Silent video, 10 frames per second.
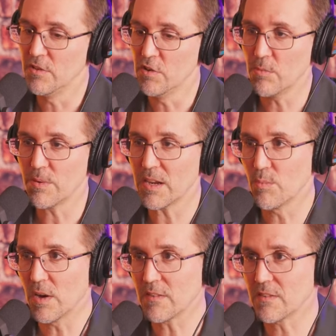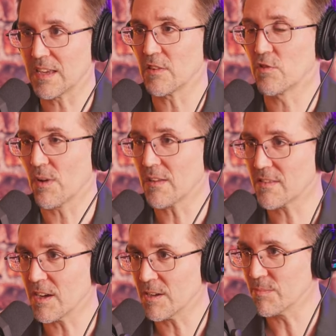nobody wants to get dressed
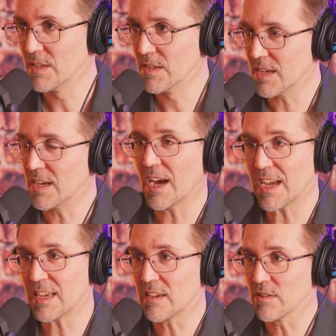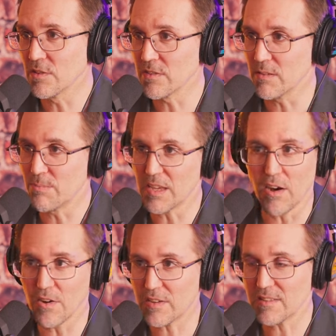up in high heels and be
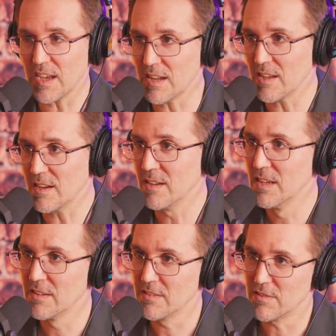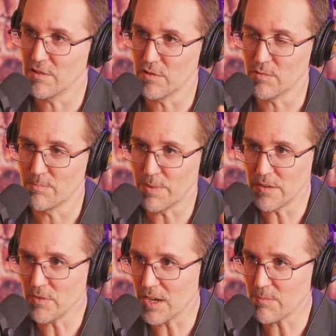all excited to
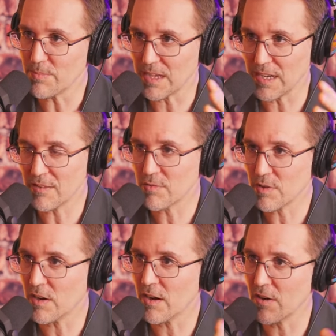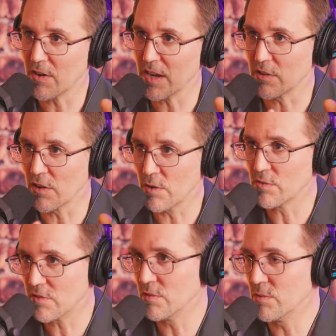bundle up and get into a car and go
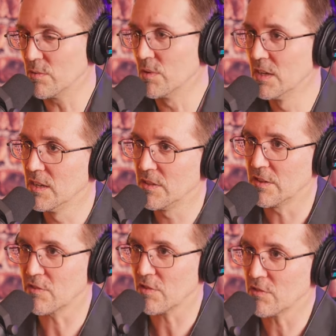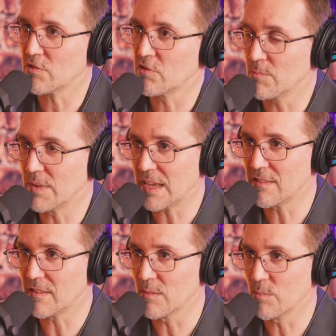to the church
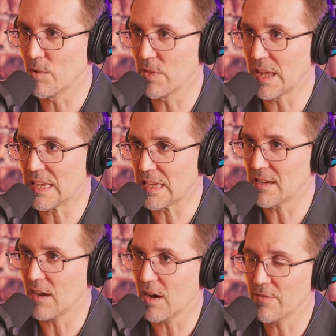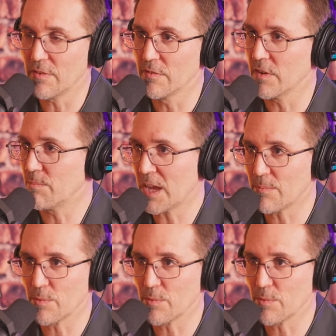gymnasium where they eat off of a paper